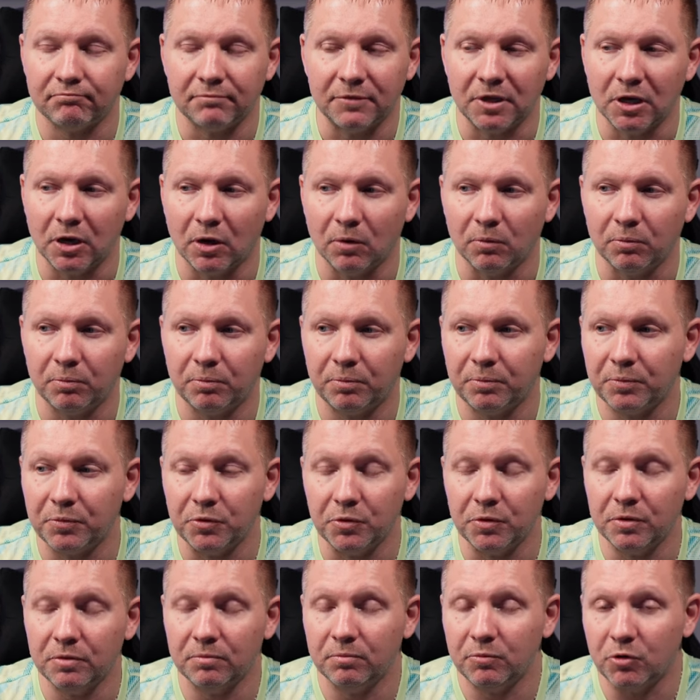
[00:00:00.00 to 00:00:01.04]
you know,
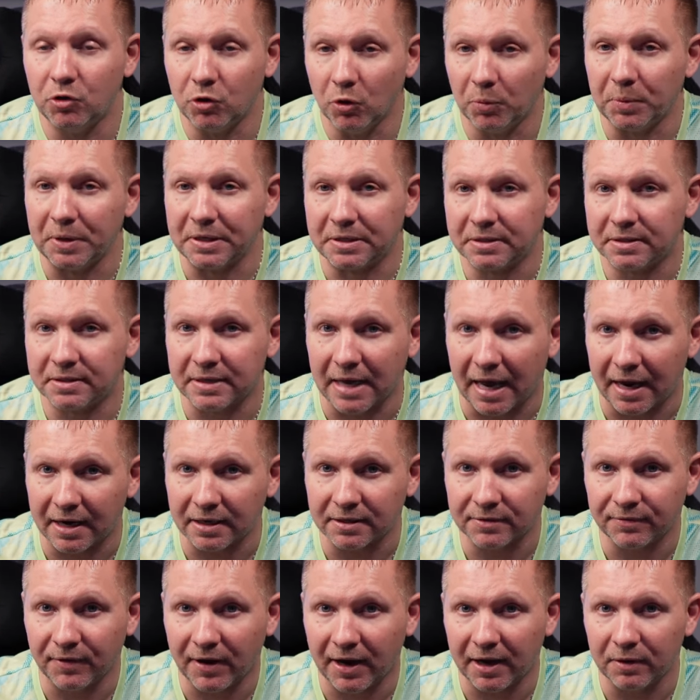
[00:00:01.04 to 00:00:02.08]
you'll be
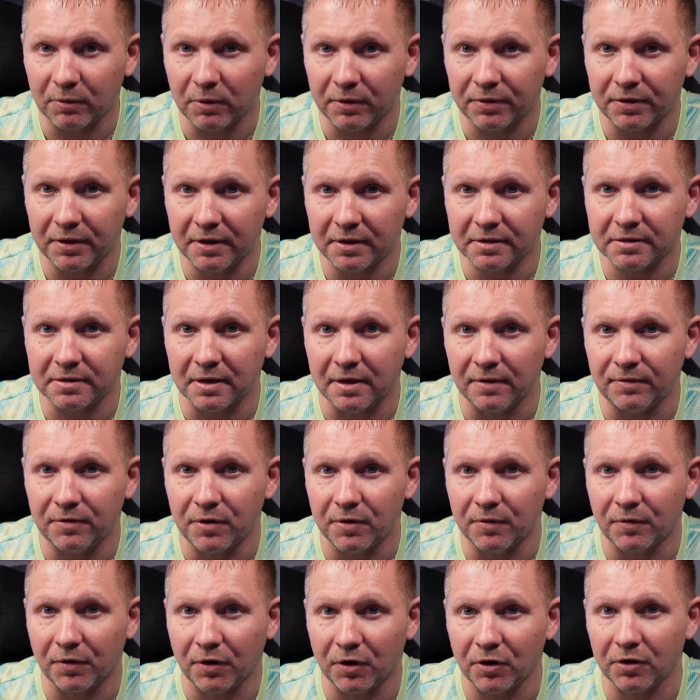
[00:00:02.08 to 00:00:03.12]
satisfied with this. If
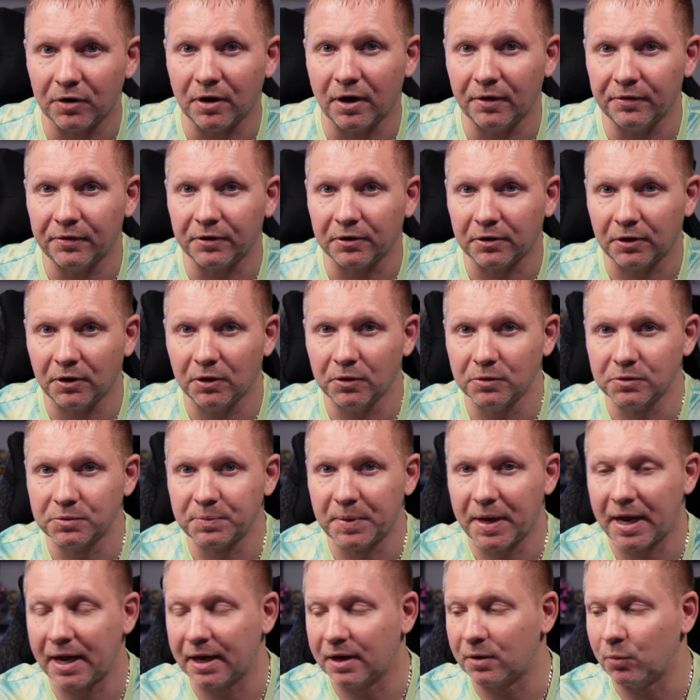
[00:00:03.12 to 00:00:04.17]
you've heard other closed
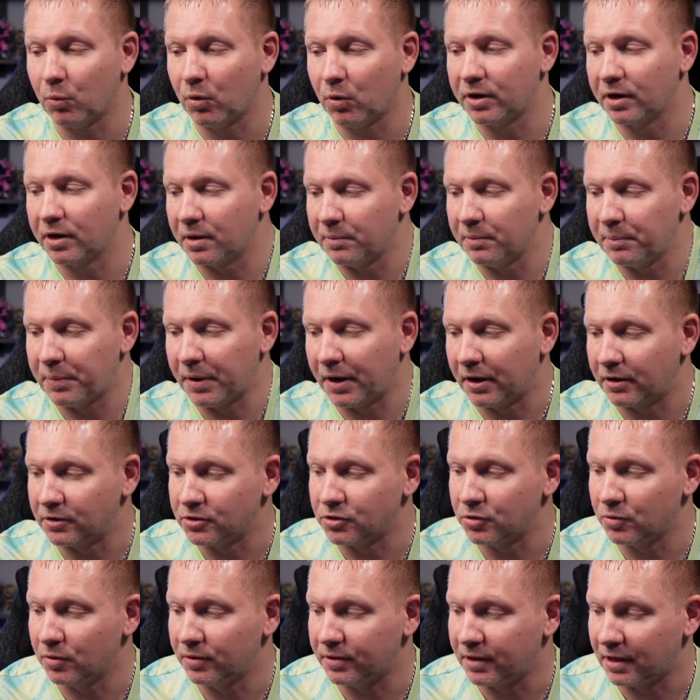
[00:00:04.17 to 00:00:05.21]
back, want to compare
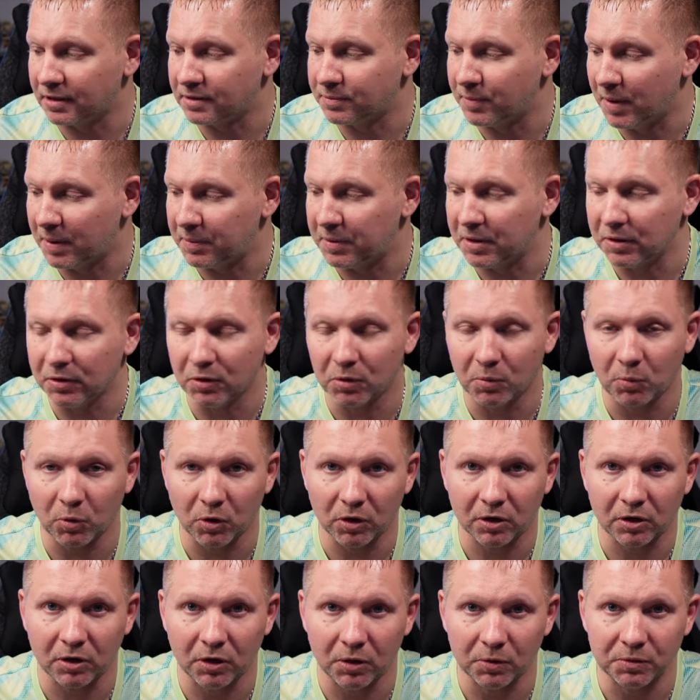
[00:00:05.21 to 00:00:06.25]
to it, that's maybe a little more
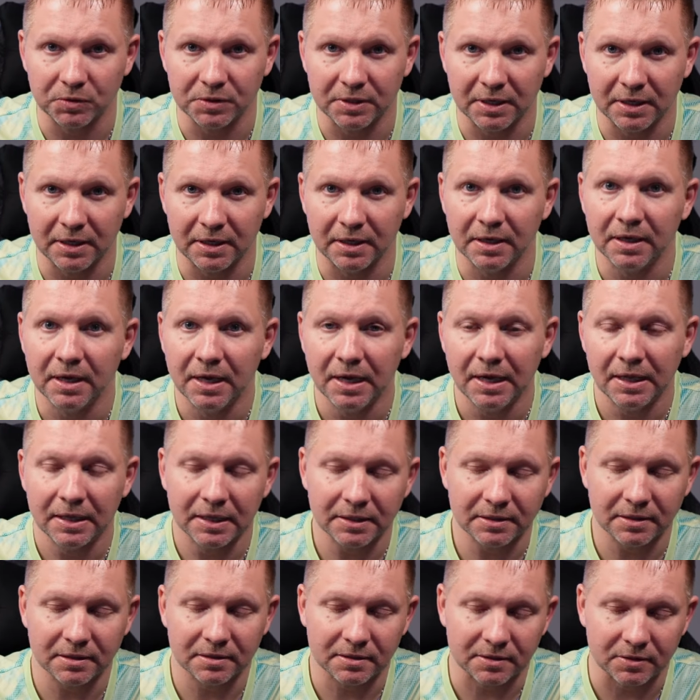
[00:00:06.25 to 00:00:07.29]
closed in.
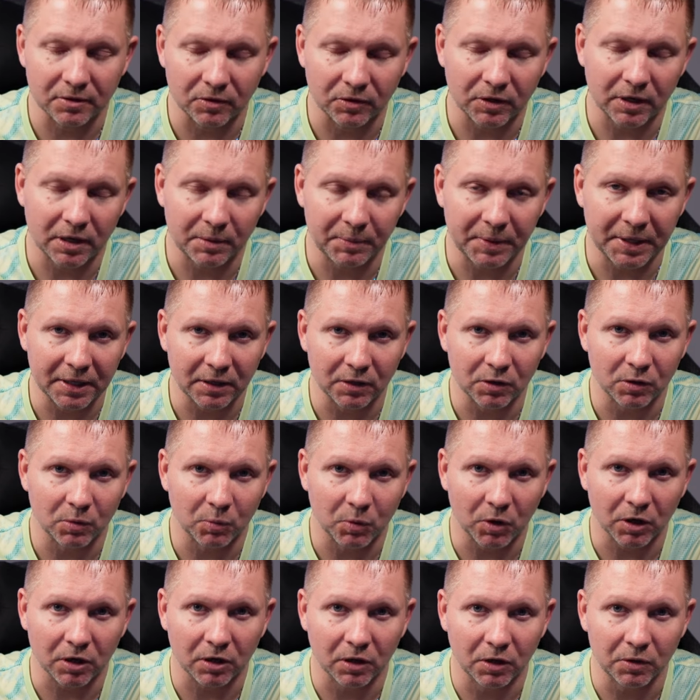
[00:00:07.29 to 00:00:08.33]
This is still going to a little
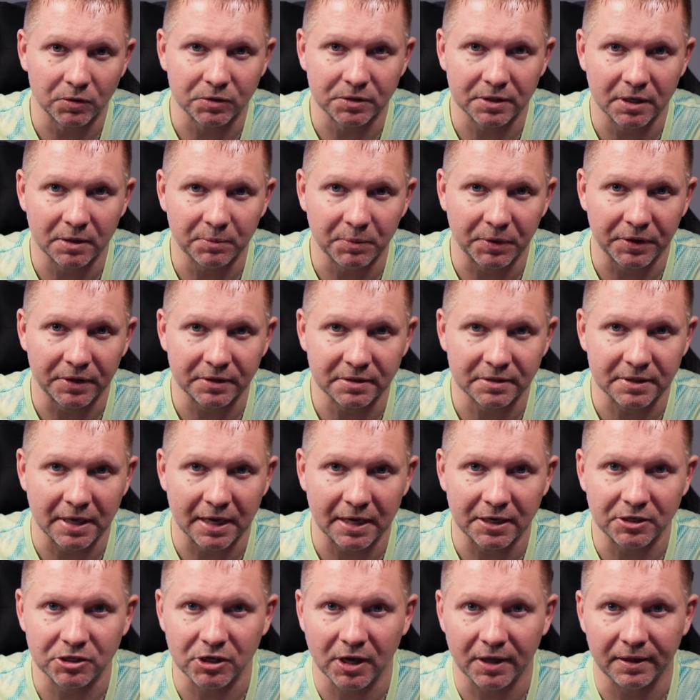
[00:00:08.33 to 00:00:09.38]
more closed in, but the
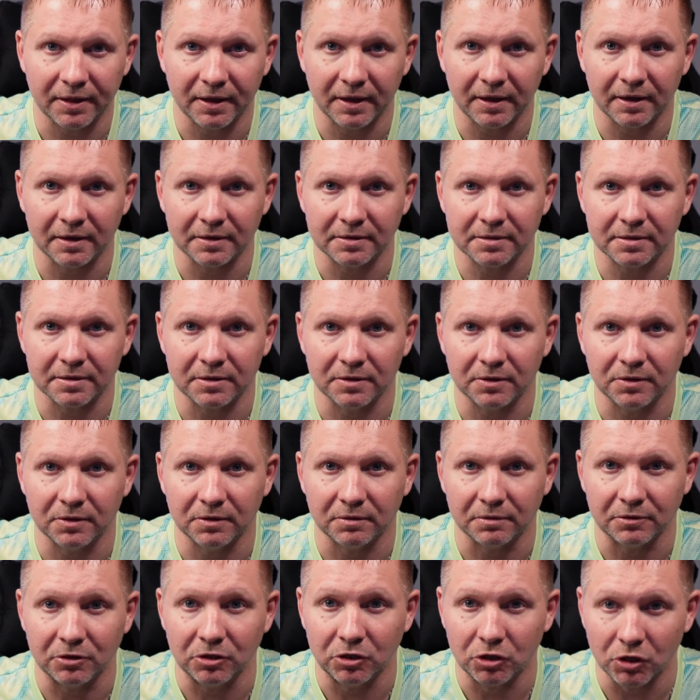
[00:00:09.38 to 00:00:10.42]
stage I think is
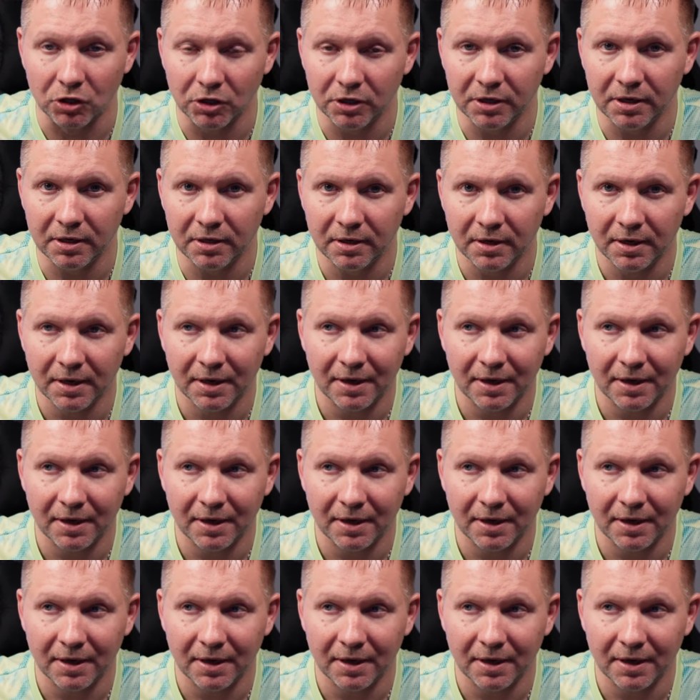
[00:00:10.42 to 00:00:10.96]
still good.